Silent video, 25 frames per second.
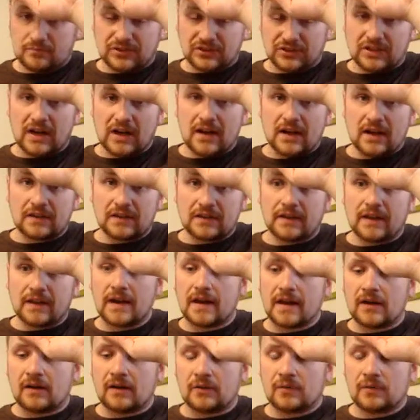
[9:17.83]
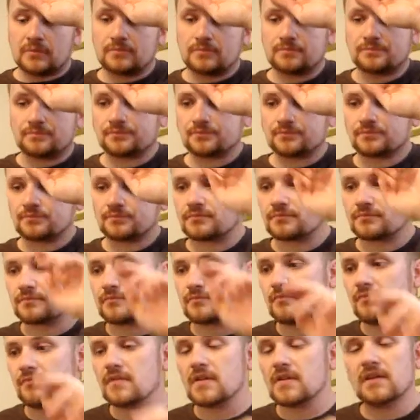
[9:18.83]
is gone now.
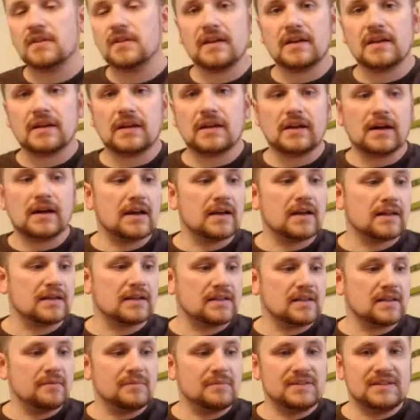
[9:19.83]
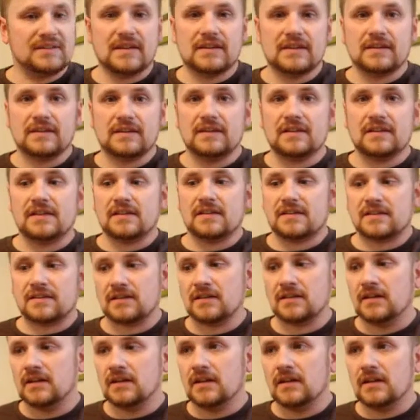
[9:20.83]
Thank God, because I've been taking
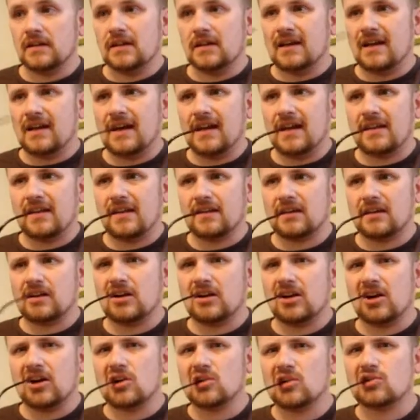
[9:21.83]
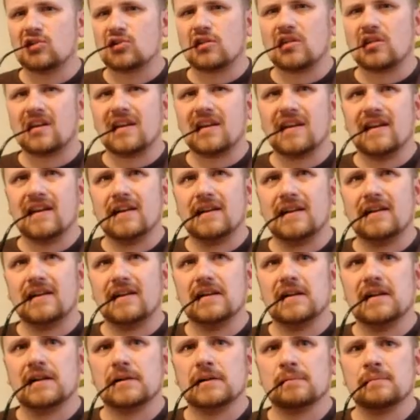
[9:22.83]
this. I had like
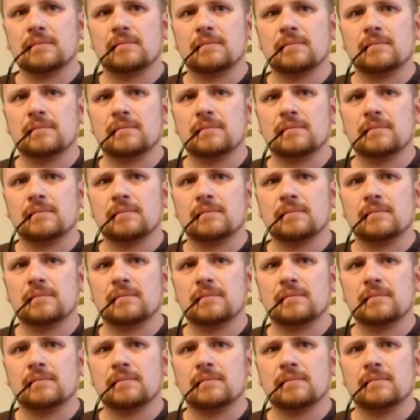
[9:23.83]
101